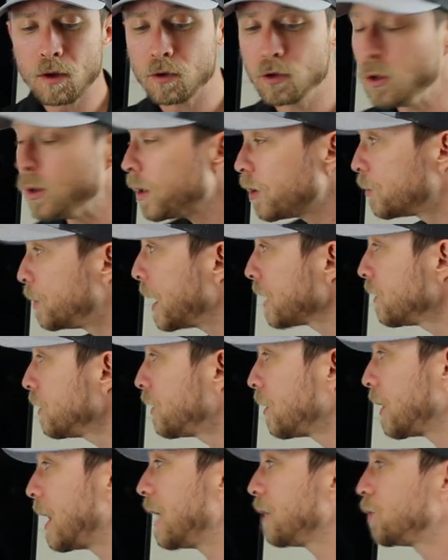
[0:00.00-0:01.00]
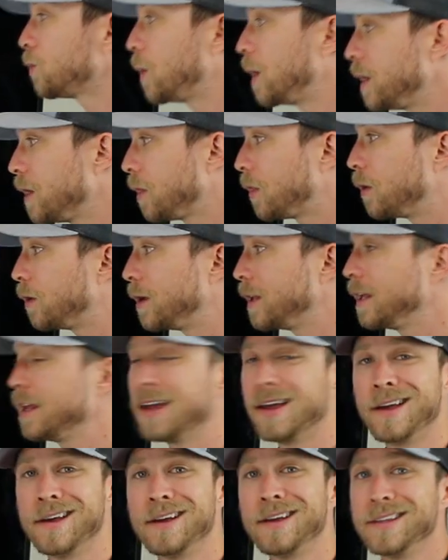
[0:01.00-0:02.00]
You expect it to last twenty to thirty
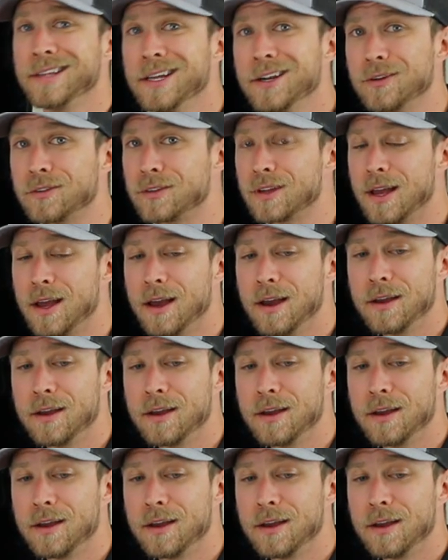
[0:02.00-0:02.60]
years.